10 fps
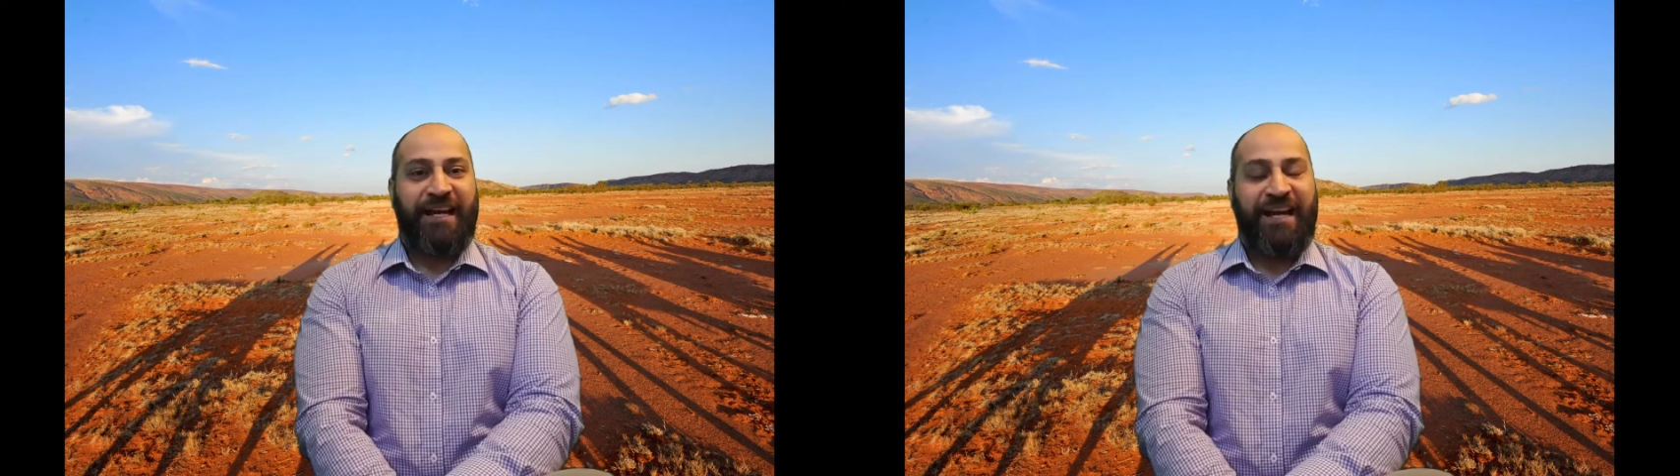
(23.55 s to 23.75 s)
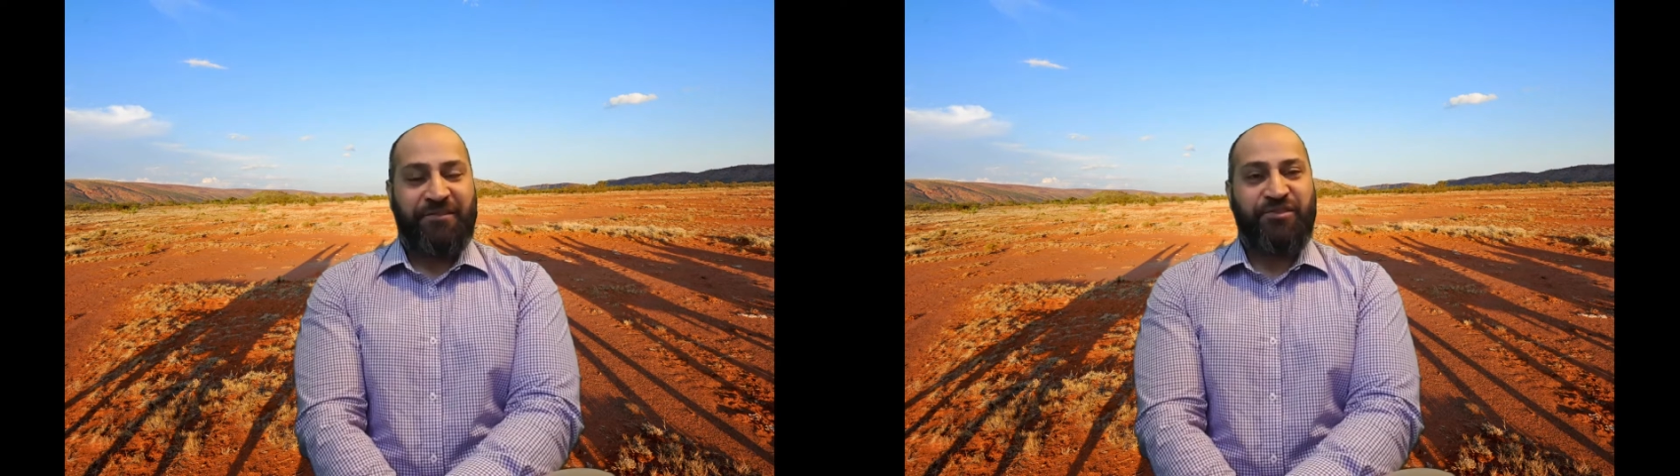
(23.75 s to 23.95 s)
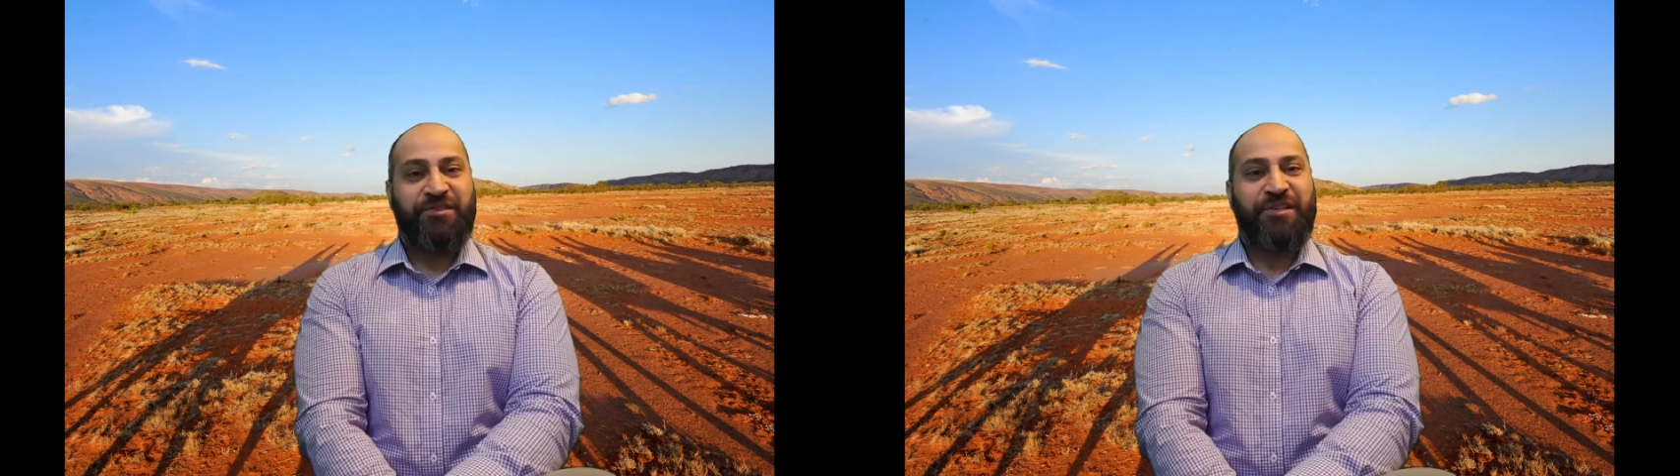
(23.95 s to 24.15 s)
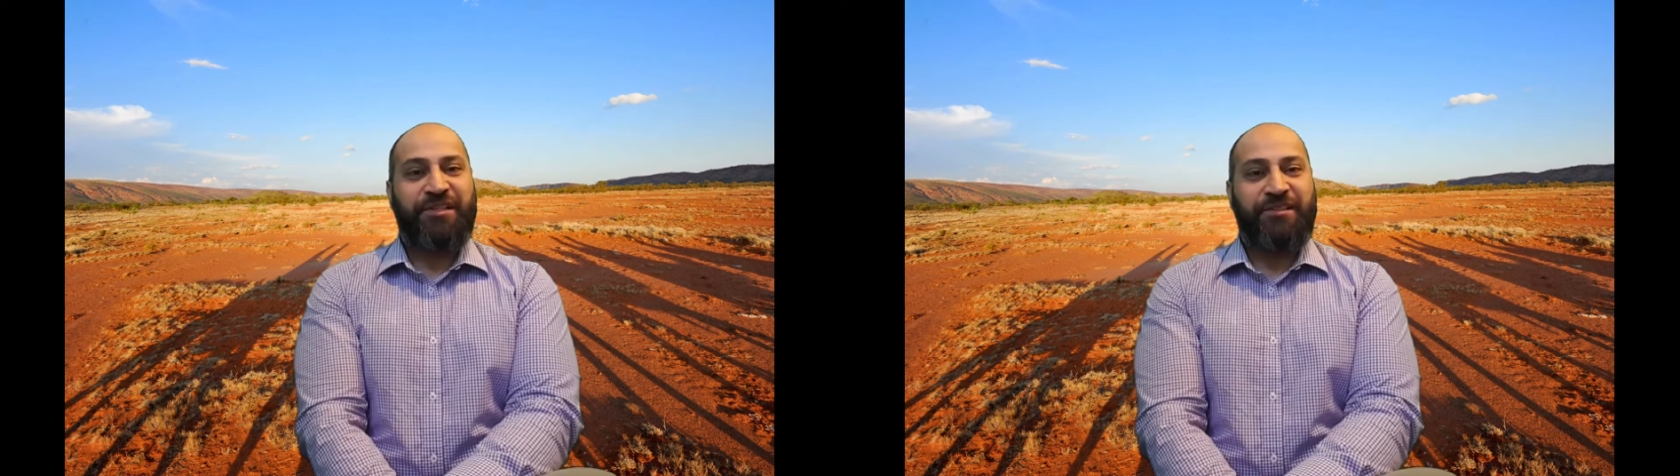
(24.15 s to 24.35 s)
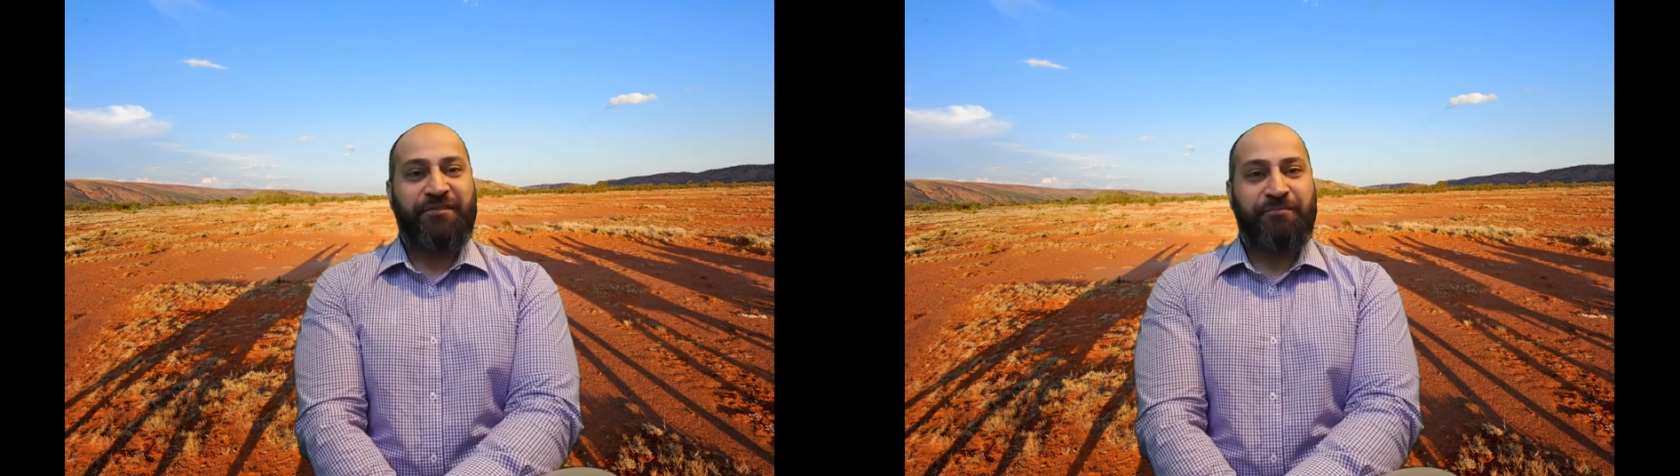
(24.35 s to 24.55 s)

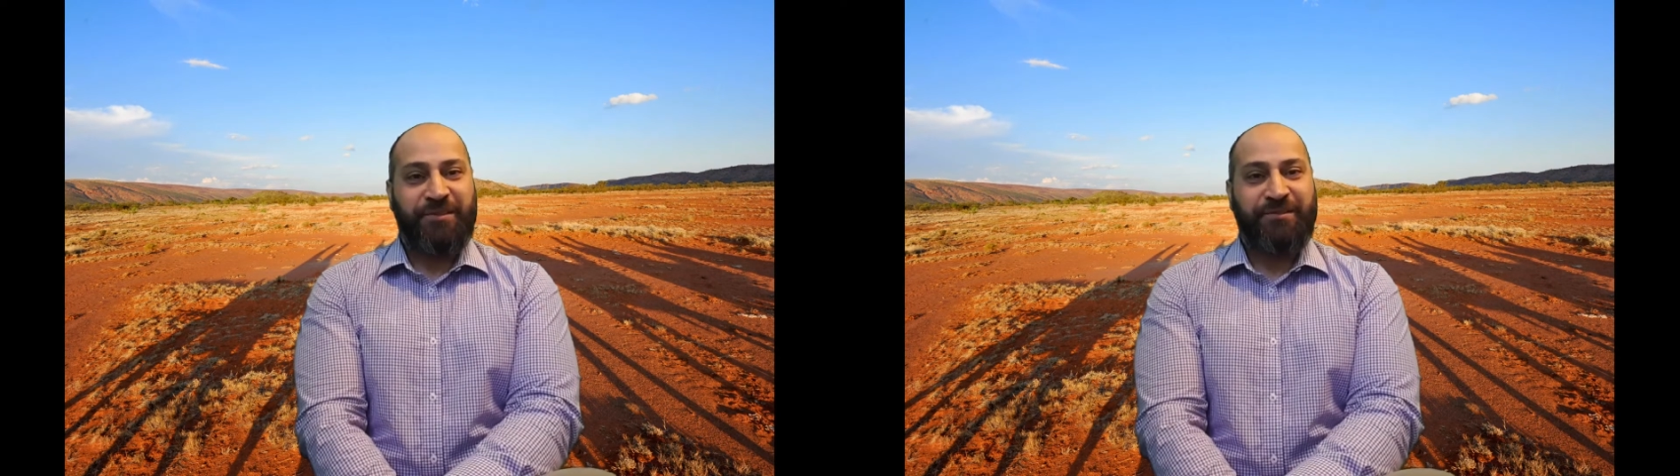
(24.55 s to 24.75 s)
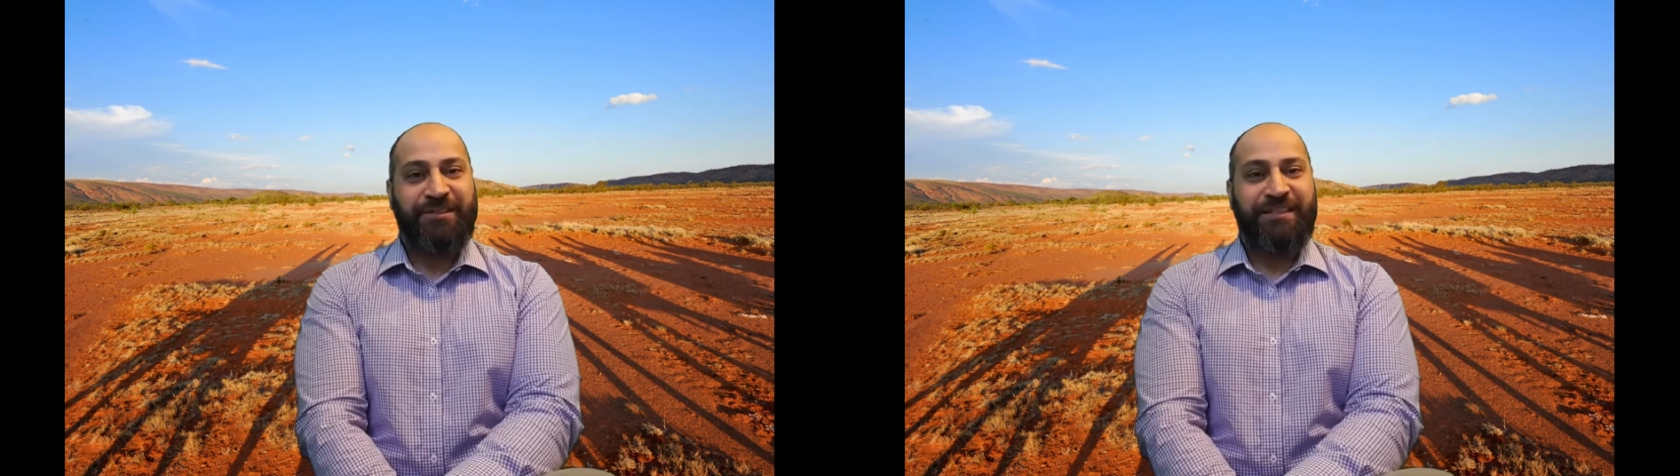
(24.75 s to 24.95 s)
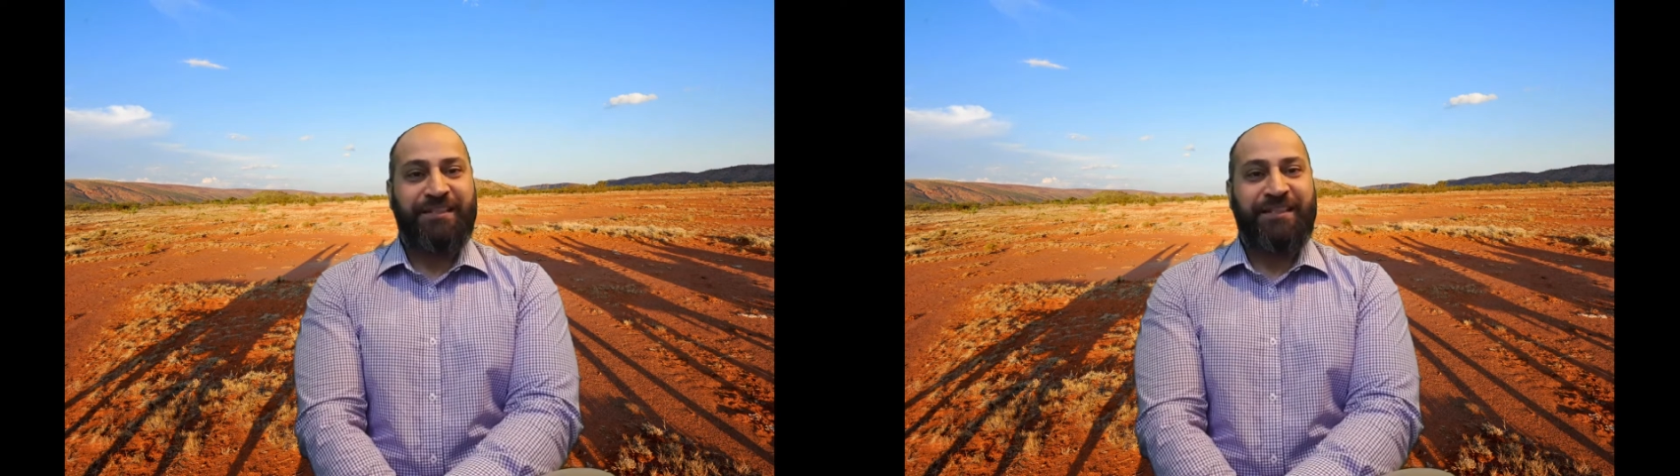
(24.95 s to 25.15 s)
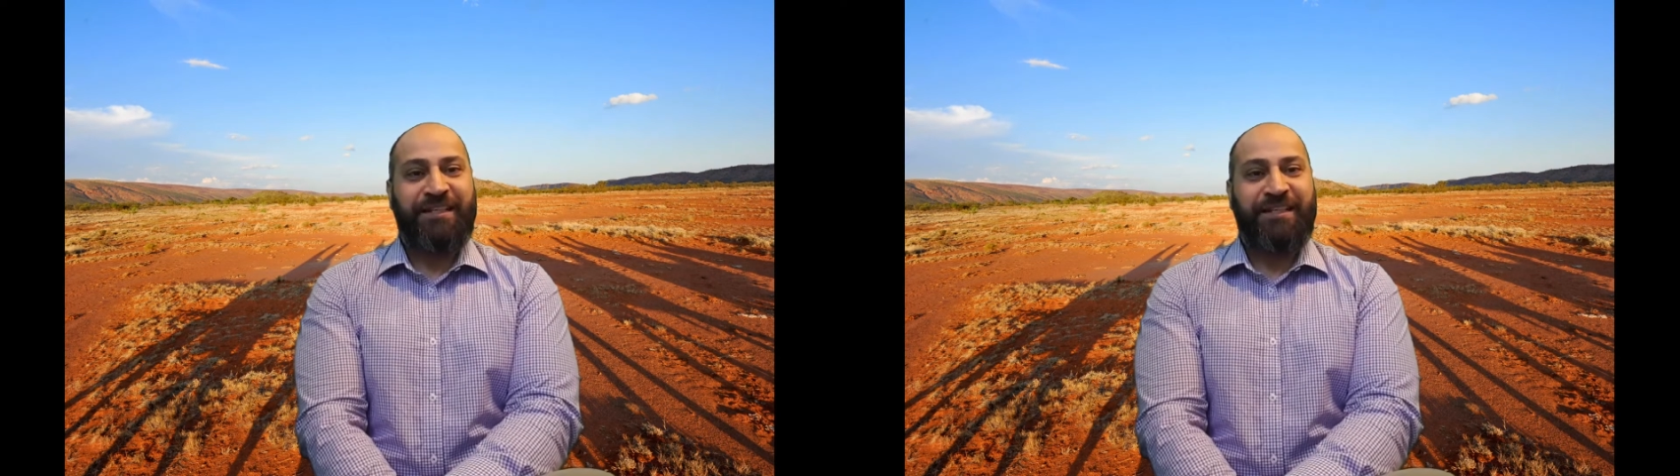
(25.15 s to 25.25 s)
outside of building